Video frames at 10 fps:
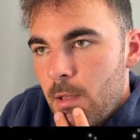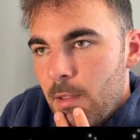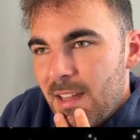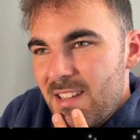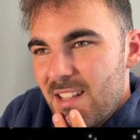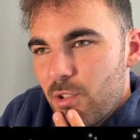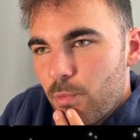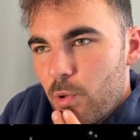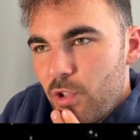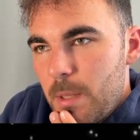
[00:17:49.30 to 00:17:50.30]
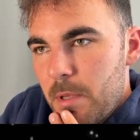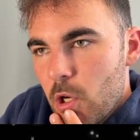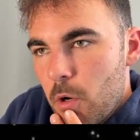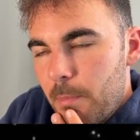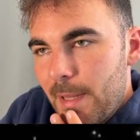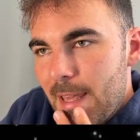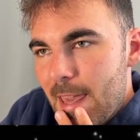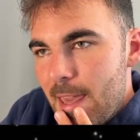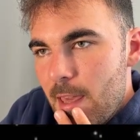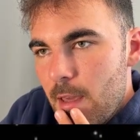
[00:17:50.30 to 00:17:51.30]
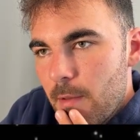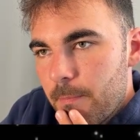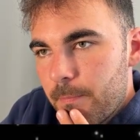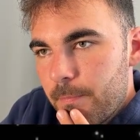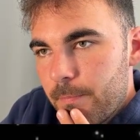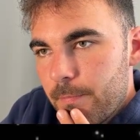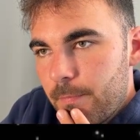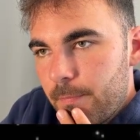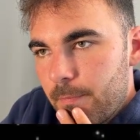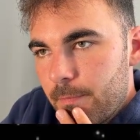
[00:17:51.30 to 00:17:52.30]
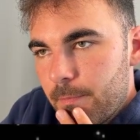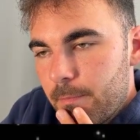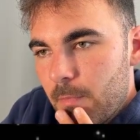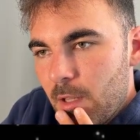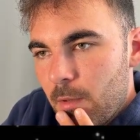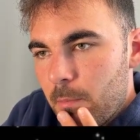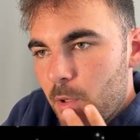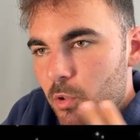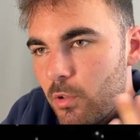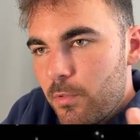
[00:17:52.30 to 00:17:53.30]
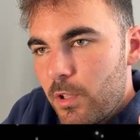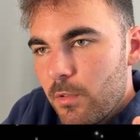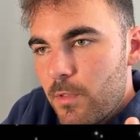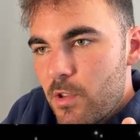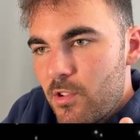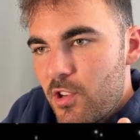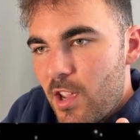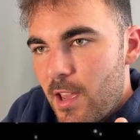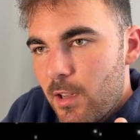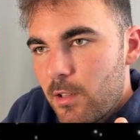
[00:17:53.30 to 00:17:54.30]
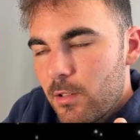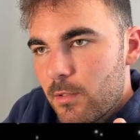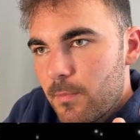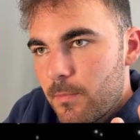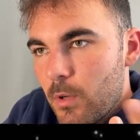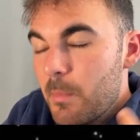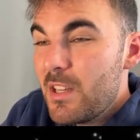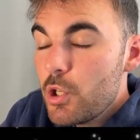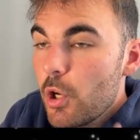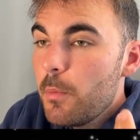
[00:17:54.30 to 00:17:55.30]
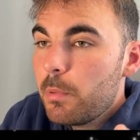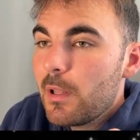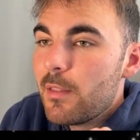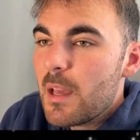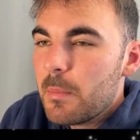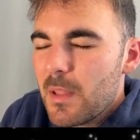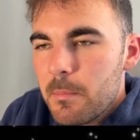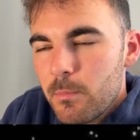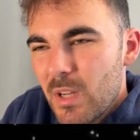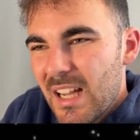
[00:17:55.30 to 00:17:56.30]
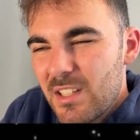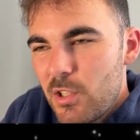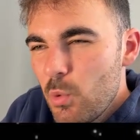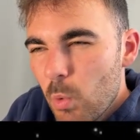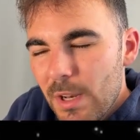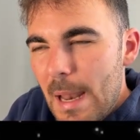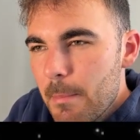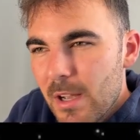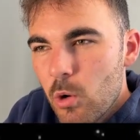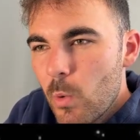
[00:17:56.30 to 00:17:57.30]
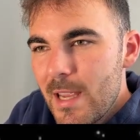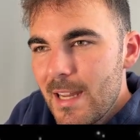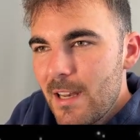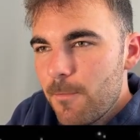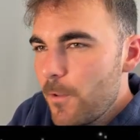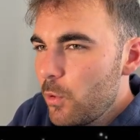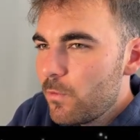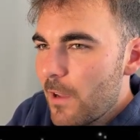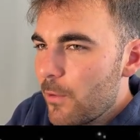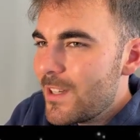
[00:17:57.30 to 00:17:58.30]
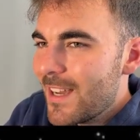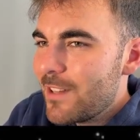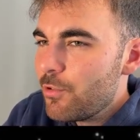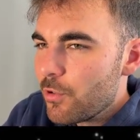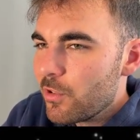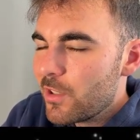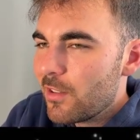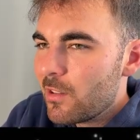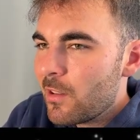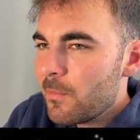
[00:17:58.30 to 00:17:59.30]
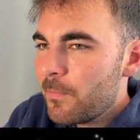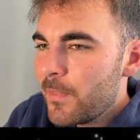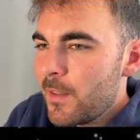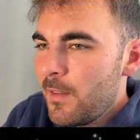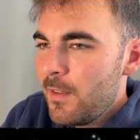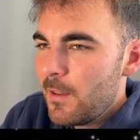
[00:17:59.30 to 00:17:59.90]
yeah, it's a real shame you can't play here, because obviously of this check. I mean, you could play there, but then do you want to let my queen in? It feels very dangerous, doesn't it? It